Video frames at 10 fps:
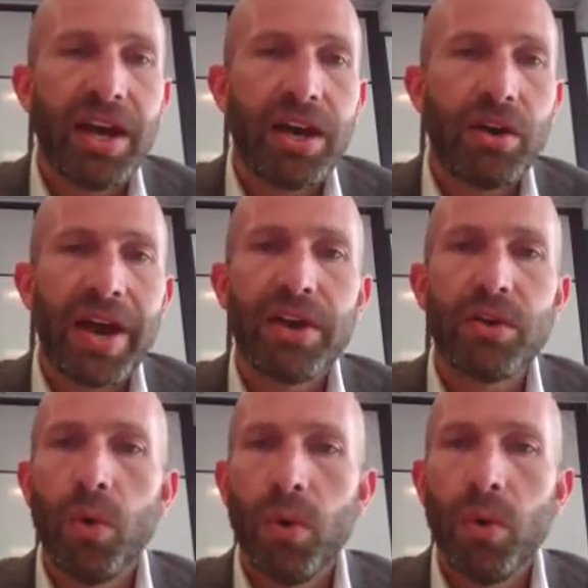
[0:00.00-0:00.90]

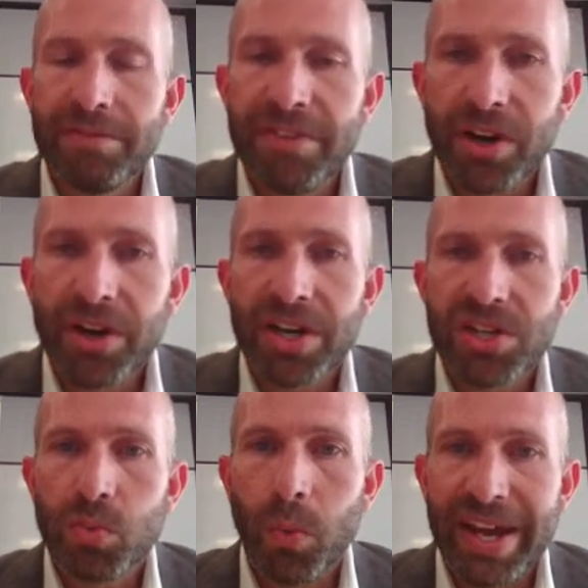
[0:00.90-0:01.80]
around all the
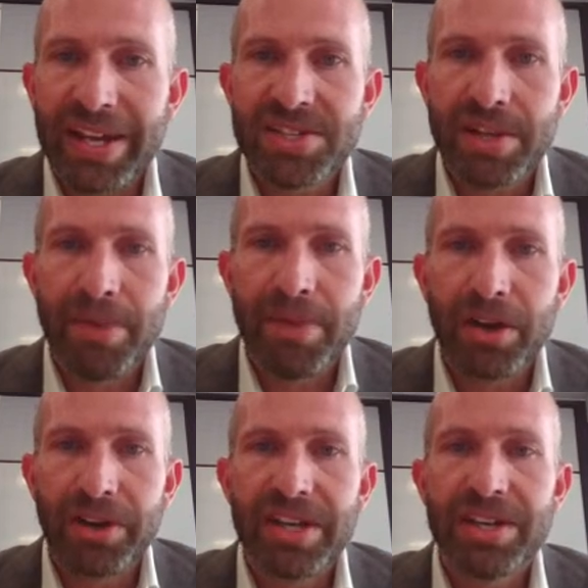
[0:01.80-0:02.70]
various ways that
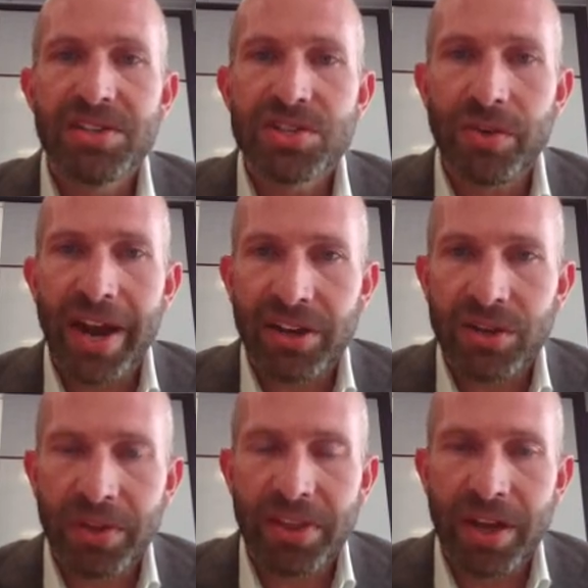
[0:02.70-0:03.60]
Māori
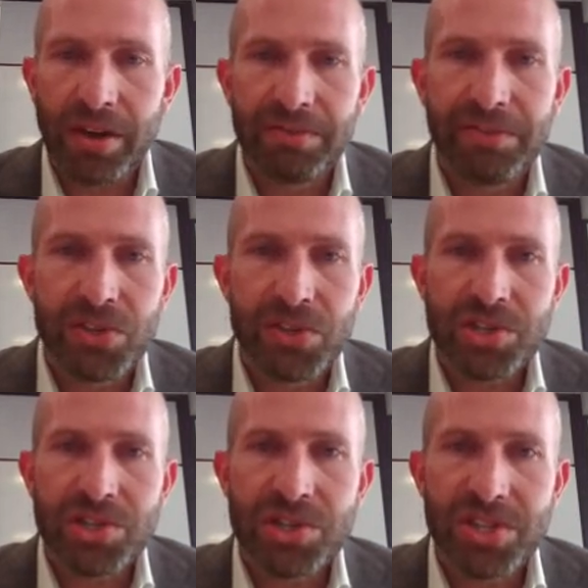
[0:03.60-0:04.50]
interact with our
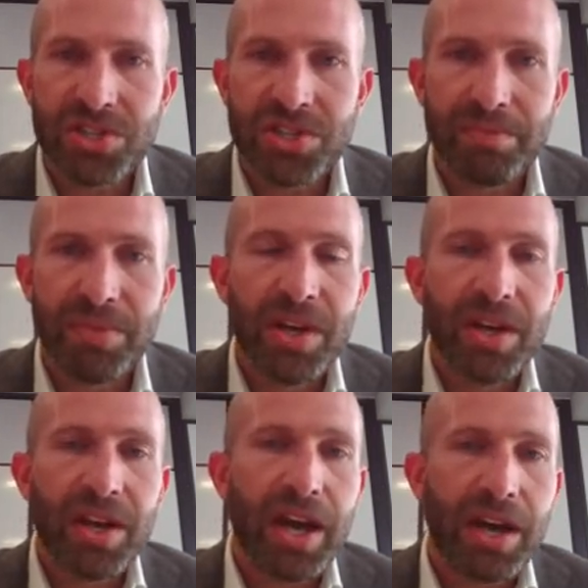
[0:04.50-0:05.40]
infrastructure system,
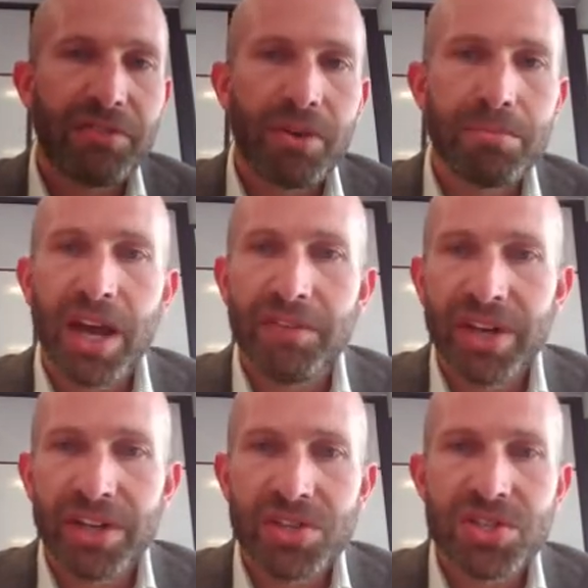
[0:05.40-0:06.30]
from
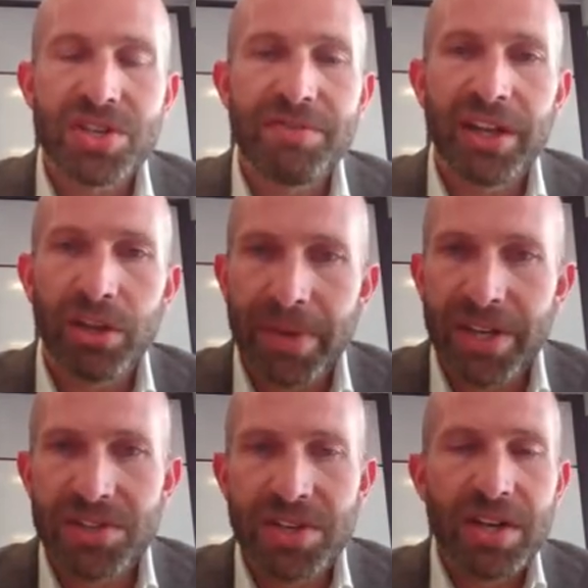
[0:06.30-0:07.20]
governance,
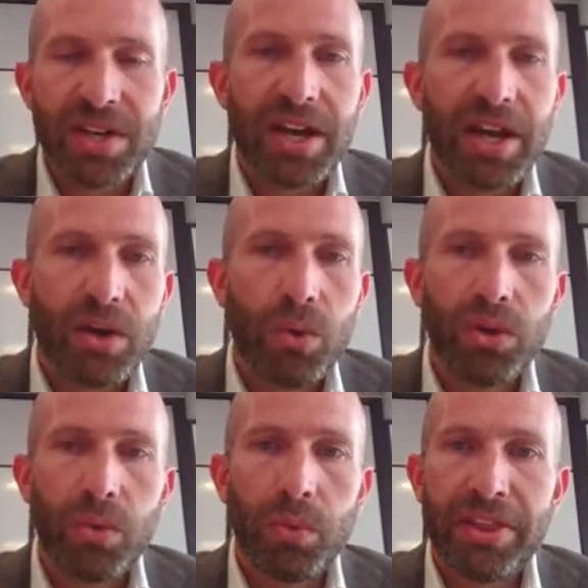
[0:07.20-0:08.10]
development,
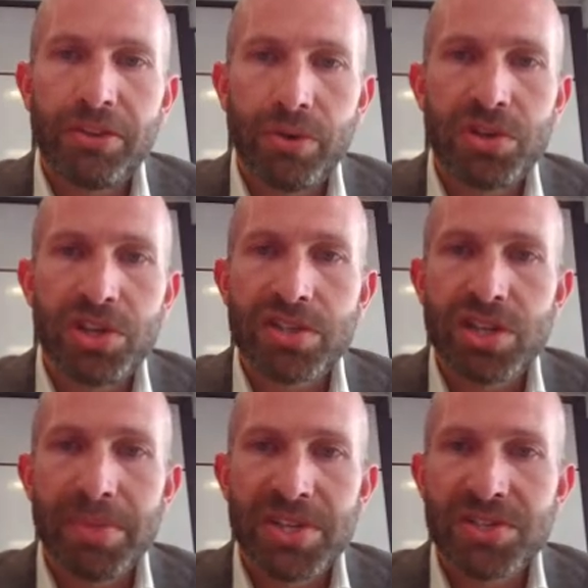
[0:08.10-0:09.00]
all the way through
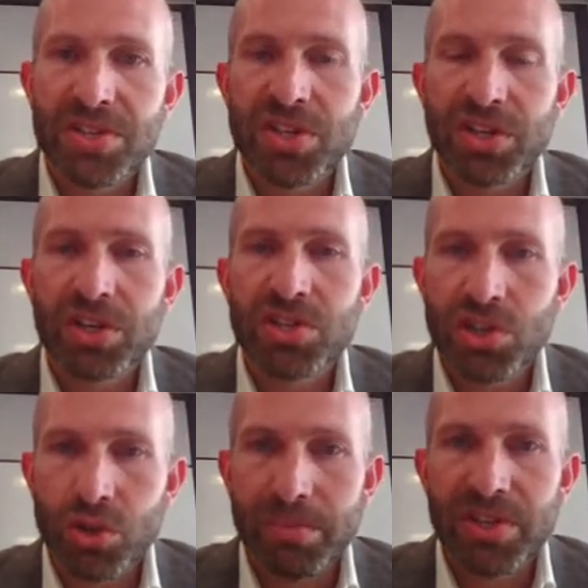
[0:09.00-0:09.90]
to business and
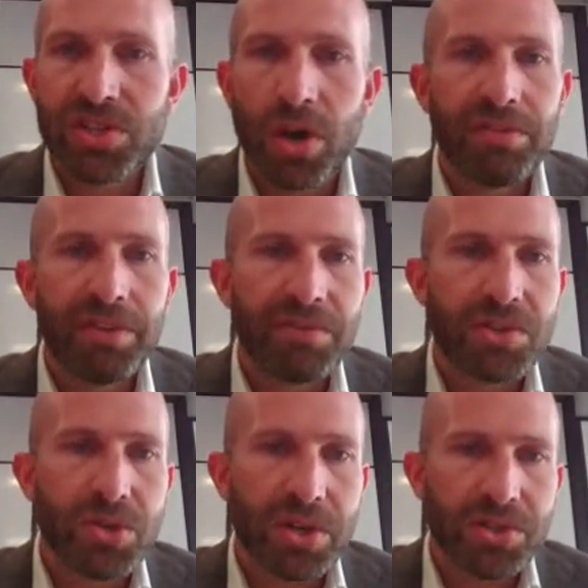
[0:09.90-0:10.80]
consumers of
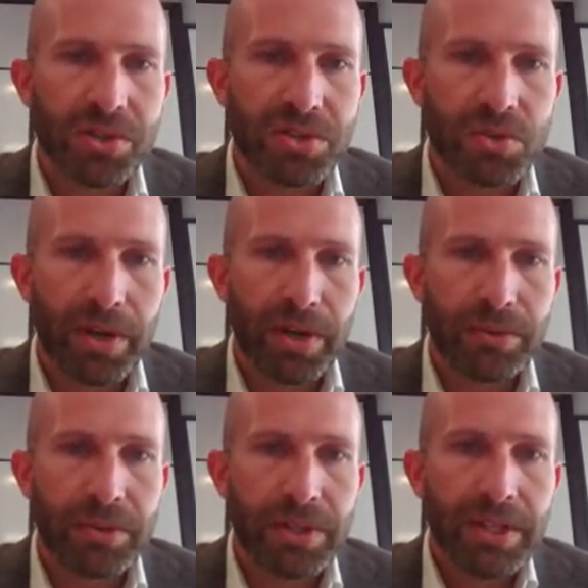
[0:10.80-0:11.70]
infrastructure as
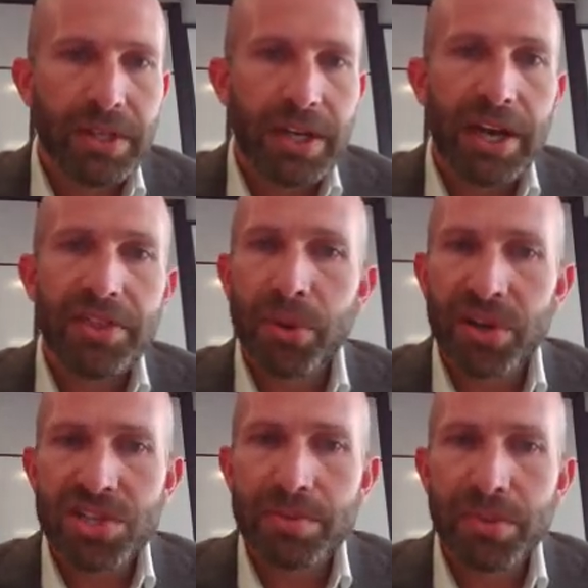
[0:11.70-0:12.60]
well. The
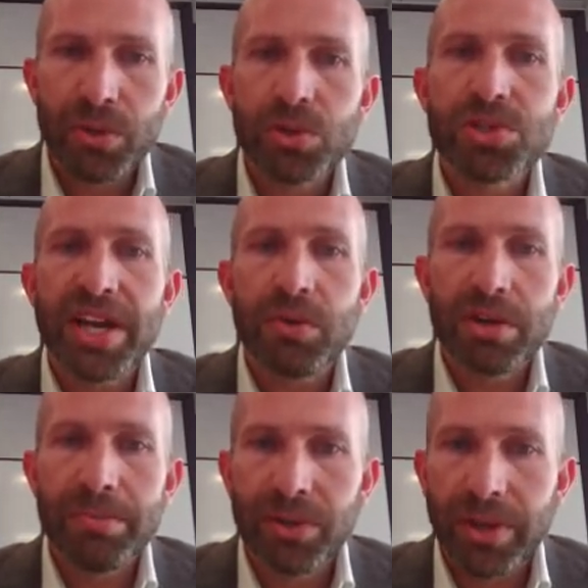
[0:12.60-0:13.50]
principles,
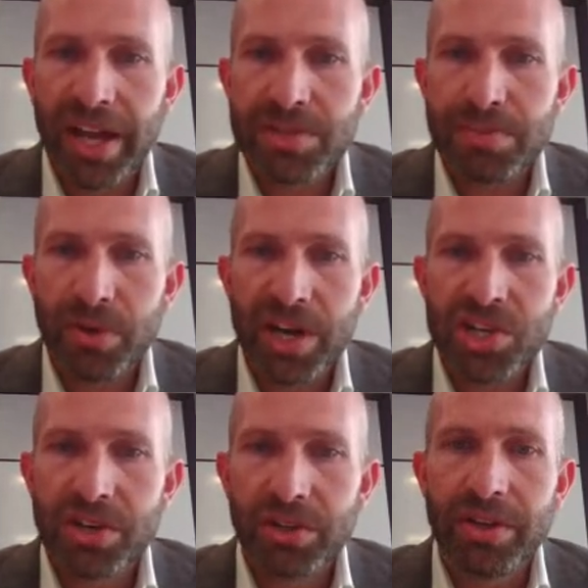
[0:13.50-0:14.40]
equitable,
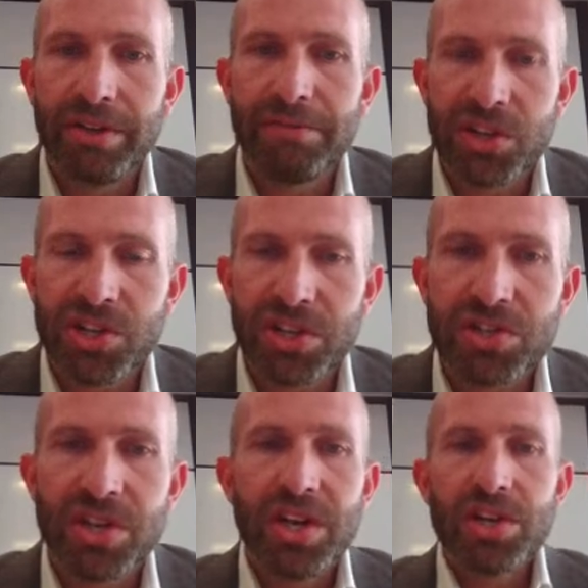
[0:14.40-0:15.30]
aspirational, and
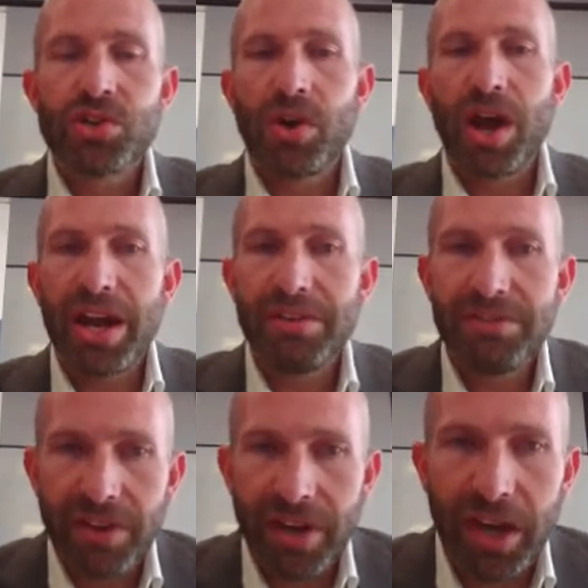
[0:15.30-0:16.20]
efficient,
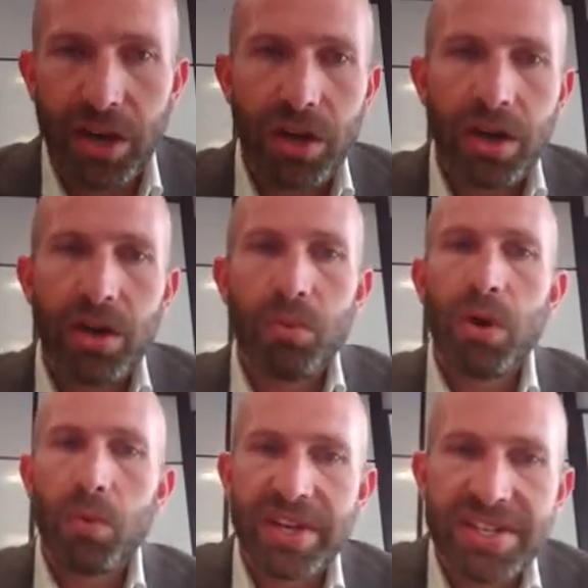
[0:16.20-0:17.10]
drive
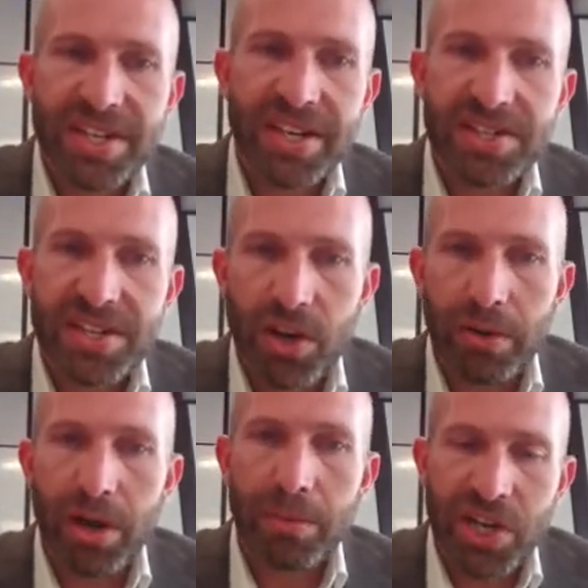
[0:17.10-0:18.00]
what we see as the
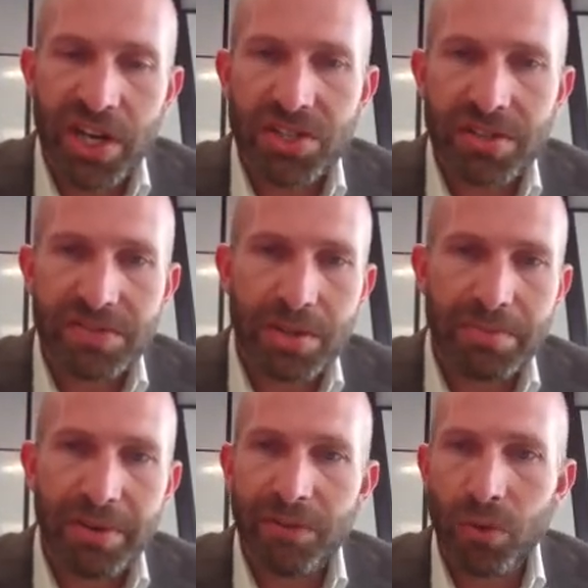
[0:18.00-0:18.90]
objectives, the
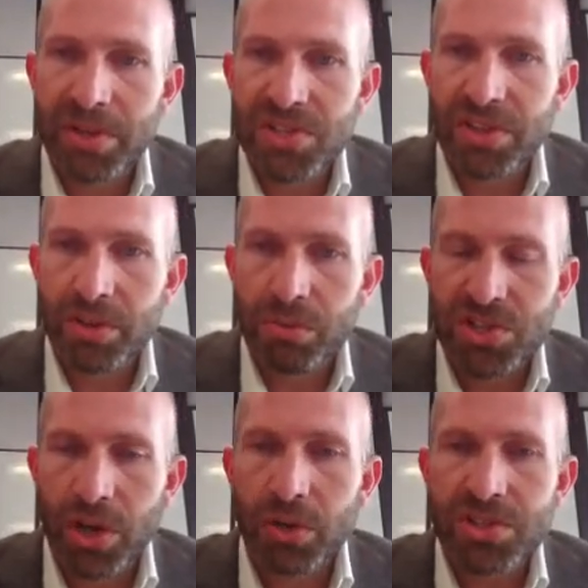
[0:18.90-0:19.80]
performance, and the
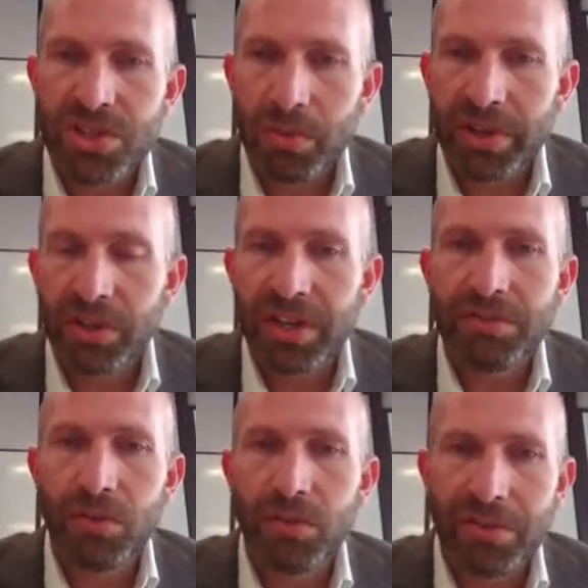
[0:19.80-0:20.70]
results that we're
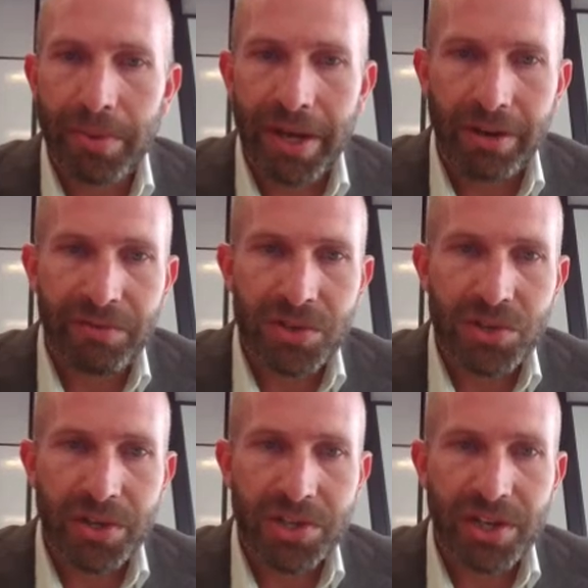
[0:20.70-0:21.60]
looking for from our
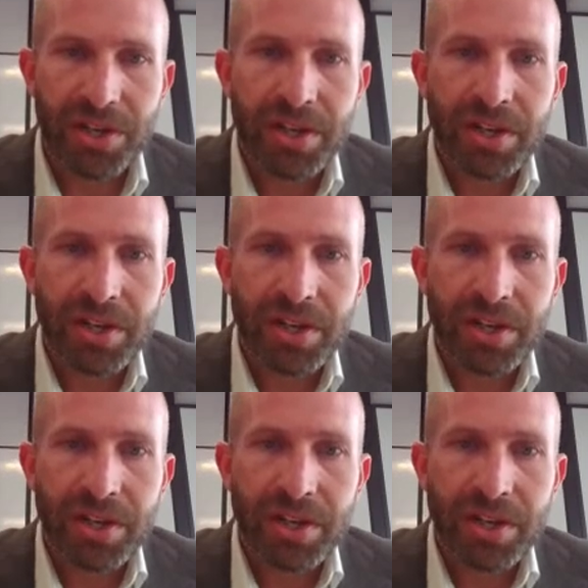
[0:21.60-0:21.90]
infrastructure